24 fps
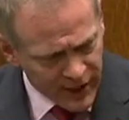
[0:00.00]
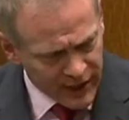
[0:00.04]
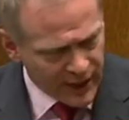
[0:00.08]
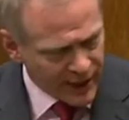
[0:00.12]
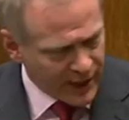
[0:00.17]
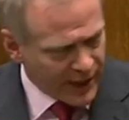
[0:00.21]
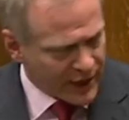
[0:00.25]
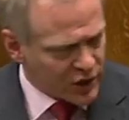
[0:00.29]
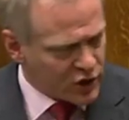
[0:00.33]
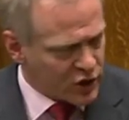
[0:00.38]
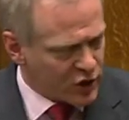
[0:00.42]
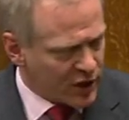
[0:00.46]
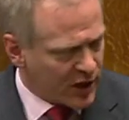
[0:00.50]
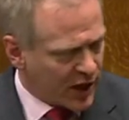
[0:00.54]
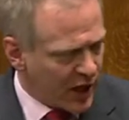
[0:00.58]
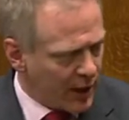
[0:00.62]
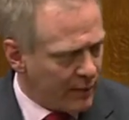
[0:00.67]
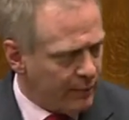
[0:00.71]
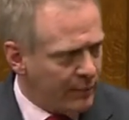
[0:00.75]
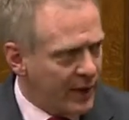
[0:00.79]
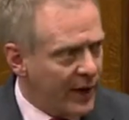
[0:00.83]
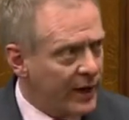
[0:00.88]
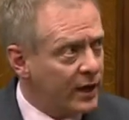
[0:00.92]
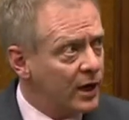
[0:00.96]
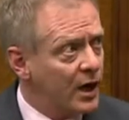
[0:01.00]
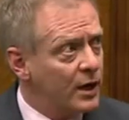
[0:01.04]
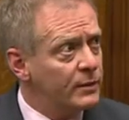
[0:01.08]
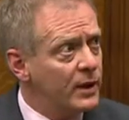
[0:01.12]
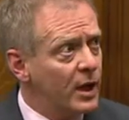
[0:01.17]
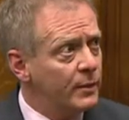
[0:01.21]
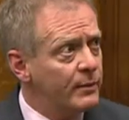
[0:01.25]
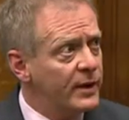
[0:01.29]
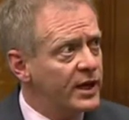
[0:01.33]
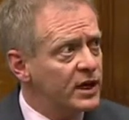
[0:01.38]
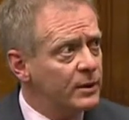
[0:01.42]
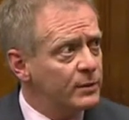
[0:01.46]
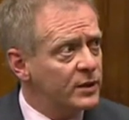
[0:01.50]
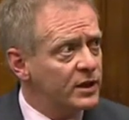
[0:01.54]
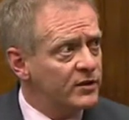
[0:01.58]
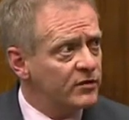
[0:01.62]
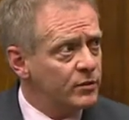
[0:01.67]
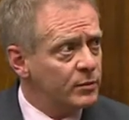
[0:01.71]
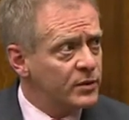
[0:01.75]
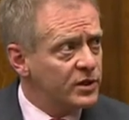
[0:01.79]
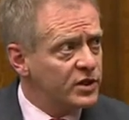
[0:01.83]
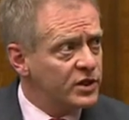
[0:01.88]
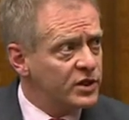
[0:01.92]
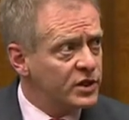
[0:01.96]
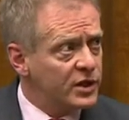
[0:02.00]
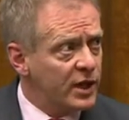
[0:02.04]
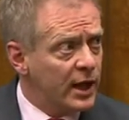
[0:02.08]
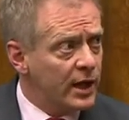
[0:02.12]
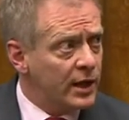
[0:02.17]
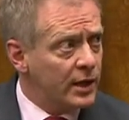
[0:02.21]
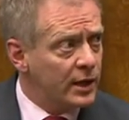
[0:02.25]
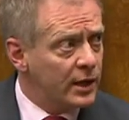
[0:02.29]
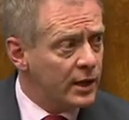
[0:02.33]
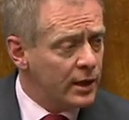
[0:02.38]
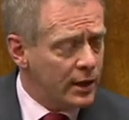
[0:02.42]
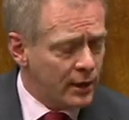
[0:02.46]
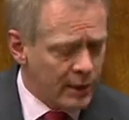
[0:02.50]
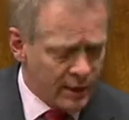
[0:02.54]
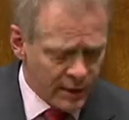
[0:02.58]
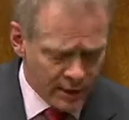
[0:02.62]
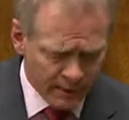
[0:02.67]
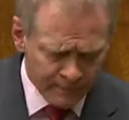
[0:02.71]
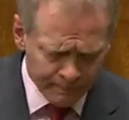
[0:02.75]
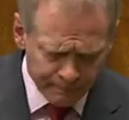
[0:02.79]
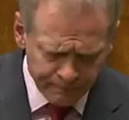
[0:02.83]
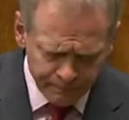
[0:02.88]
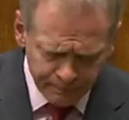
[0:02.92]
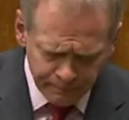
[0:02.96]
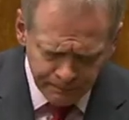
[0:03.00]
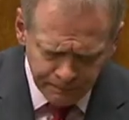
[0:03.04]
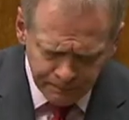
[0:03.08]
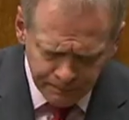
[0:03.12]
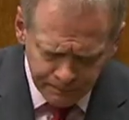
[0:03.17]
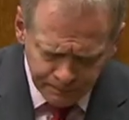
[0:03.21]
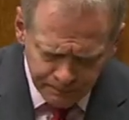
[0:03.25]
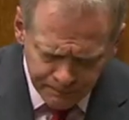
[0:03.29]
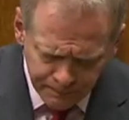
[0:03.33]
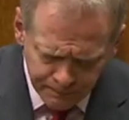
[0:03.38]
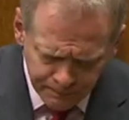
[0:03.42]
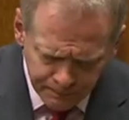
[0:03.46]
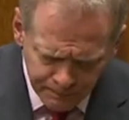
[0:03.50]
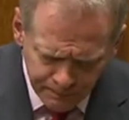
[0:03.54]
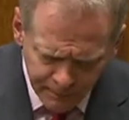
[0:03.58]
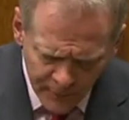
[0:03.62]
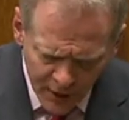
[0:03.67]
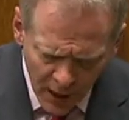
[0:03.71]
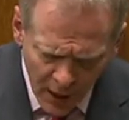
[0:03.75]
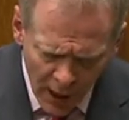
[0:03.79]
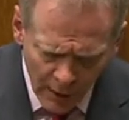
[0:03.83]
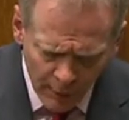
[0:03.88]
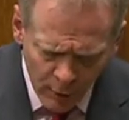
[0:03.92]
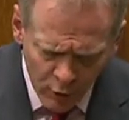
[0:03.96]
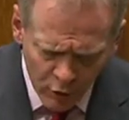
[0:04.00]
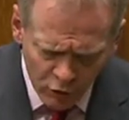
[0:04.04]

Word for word: that election campaign, I, I made a bit of a mistake. Um, I'm